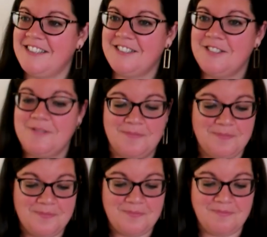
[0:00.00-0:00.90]

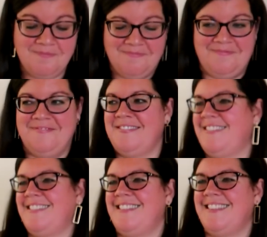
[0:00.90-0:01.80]

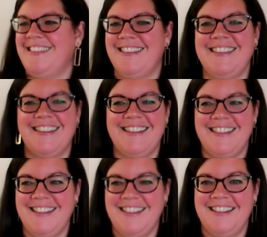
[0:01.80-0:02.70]

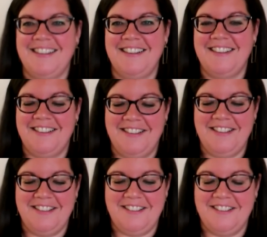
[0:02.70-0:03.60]

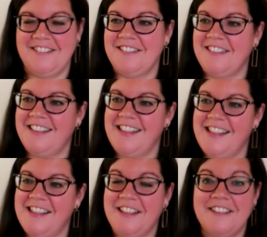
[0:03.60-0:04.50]

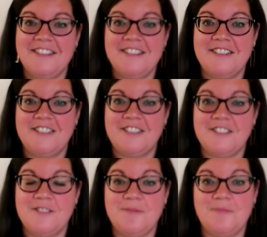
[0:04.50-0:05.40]

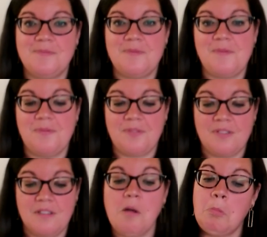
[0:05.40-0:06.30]

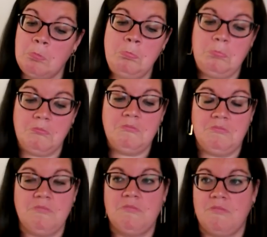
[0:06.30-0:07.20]

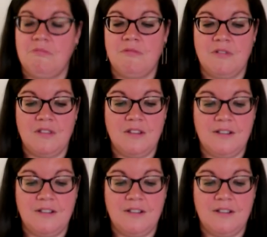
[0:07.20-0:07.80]
No words are spoken by the person on screen.